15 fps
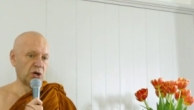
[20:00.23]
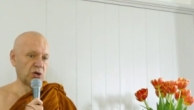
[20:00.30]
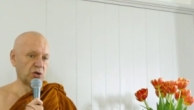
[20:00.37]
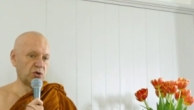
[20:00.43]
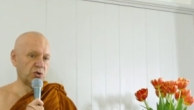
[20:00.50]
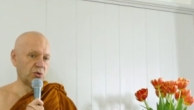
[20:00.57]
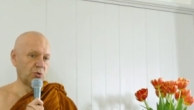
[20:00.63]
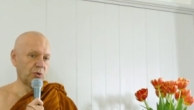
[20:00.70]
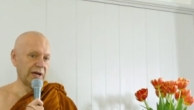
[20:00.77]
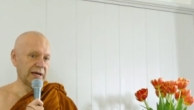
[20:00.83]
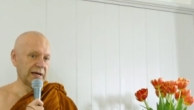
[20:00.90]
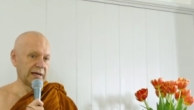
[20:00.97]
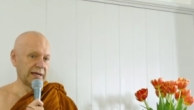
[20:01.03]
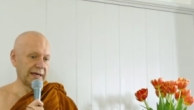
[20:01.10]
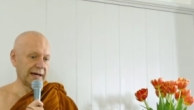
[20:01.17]

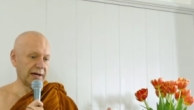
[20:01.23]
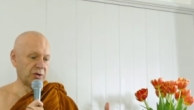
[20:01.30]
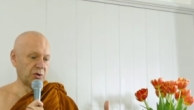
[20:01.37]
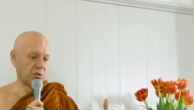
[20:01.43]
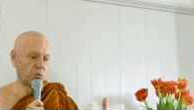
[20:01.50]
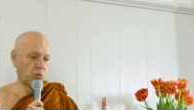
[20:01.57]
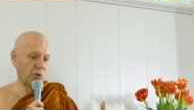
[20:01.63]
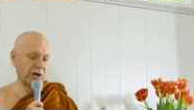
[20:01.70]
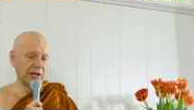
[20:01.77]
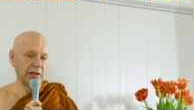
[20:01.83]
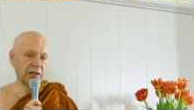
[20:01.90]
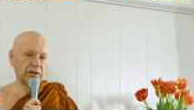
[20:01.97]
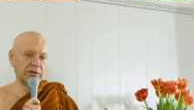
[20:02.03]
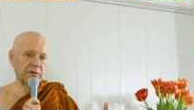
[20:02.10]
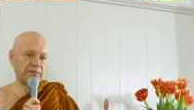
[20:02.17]
doing, yeah, your
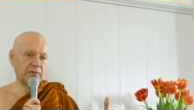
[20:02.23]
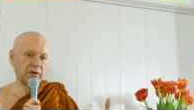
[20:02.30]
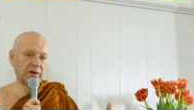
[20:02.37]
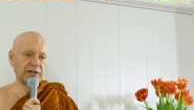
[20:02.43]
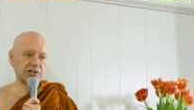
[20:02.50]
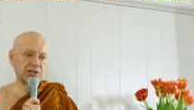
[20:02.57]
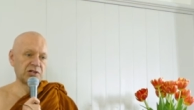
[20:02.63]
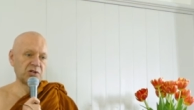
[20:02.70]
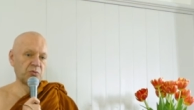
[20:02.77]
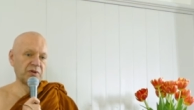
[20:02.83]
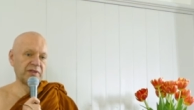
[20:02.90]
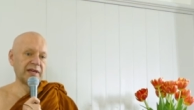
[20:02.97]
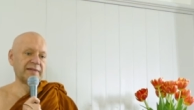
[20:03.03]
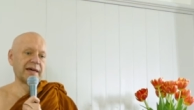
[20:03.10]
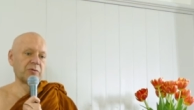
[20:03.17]
will, the volition
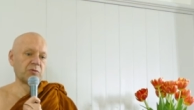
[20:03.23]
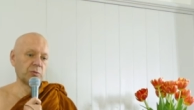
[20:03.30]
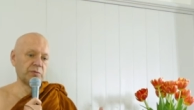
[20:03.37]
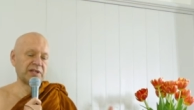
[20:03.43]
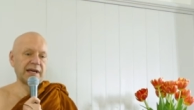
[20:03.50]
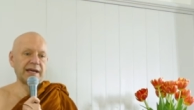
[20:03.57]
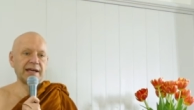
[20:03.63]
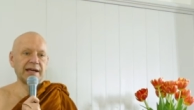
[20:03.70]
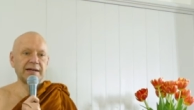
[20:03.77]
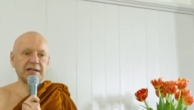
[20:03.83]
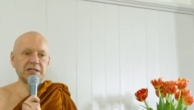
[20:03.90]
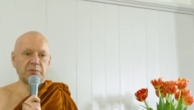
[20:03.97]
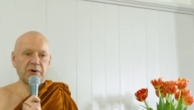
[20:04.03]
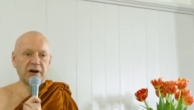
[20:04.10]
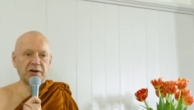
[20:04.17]
within, that will be taken
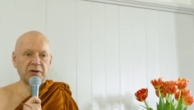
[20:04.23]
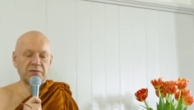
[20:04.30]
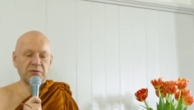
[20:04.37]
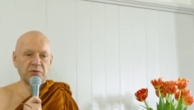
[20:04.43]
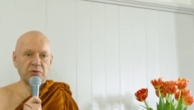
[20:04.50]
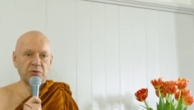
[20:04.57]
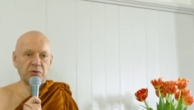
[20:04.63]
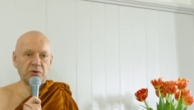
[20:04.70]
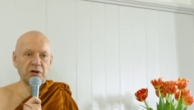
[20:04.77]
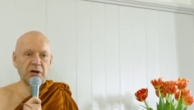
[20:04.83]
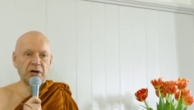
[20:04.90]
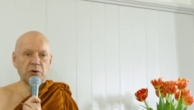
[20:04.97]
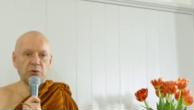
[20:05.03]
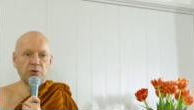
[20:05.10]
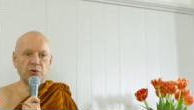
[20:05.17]
as part of who you
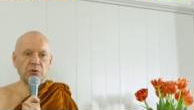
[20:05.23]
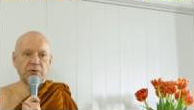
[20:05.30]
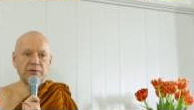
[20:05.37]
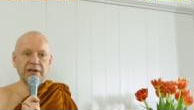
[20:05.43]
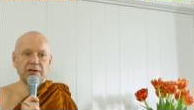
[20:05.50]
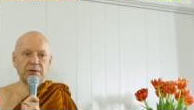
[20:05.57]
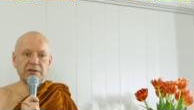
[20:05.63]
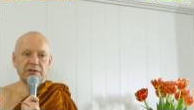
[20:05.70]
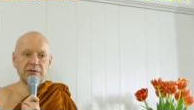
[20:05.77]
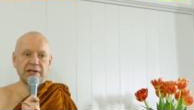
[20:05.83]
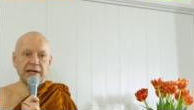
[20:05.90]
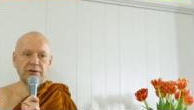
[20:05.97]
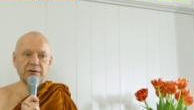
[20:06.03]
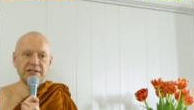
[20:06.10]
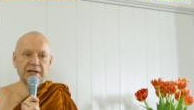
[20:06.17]
who you think you
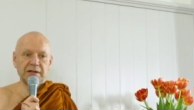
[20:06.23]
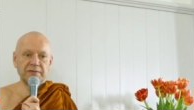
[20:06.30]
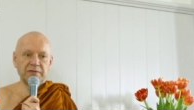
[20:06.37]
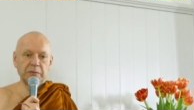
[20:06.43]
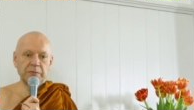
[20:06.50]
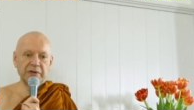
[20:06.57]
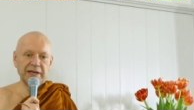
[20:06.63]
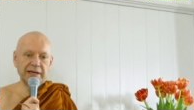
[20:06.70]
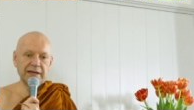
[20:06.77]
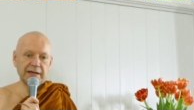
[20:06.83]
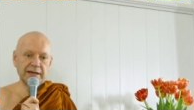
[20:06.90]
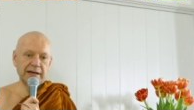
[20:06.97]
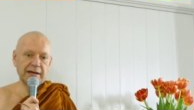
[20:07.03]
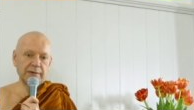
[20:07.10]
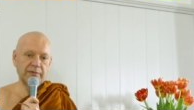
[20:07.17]
take yourself to be,
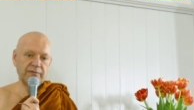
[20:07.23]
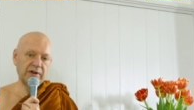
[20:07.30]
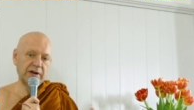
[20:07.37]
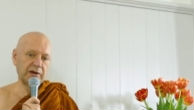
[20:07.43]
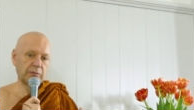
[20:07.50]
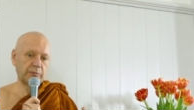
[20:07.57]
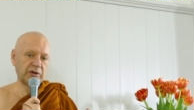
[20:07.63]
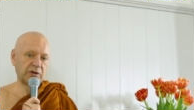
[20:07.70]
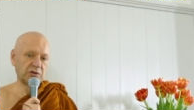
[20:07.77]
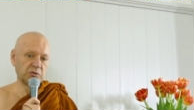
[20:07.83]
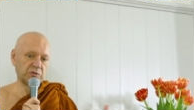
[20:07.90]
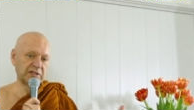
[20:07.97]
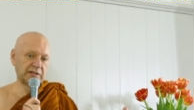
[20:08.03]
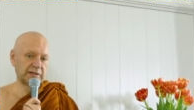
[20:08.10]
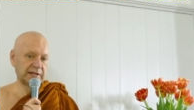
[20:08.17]
yeah, very because
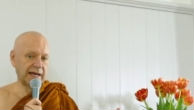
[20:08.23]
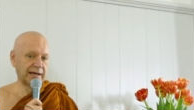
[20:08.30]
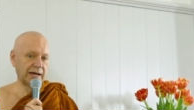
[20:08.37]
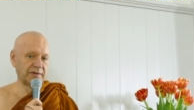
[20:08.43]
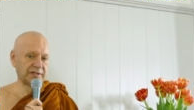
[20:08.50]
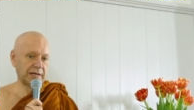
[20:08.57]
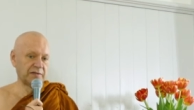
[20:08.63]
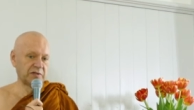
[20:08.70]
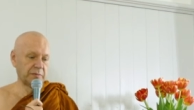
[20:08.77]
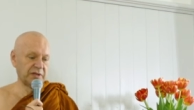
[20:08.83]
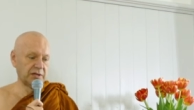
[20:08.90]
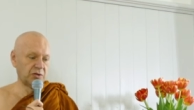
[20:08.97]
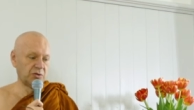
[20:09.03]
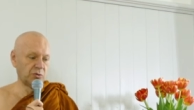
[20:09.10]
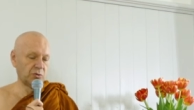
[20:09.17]
we take ourselves to be
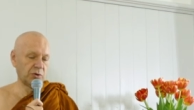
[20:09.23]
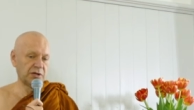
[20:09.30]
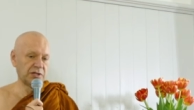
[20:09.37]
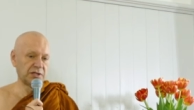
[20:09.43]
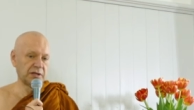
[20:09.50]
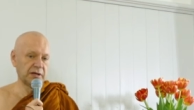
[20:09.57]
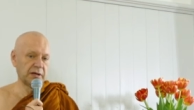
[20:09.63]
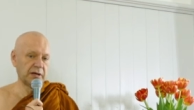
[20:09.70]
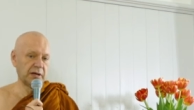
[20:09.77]
the doers. Uh,